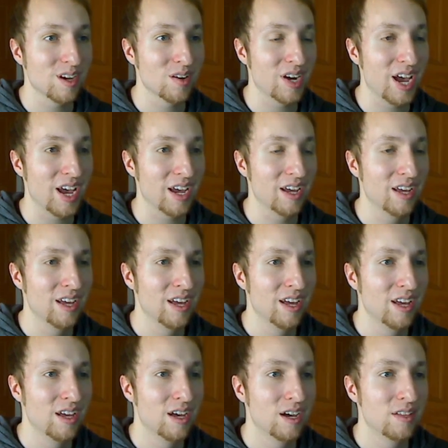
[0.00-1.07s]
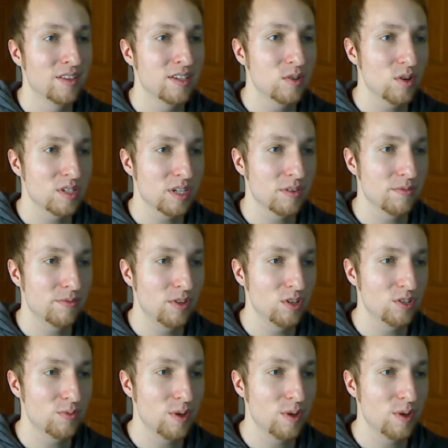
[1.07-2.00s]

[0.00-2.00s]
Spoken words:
Okay, this always confused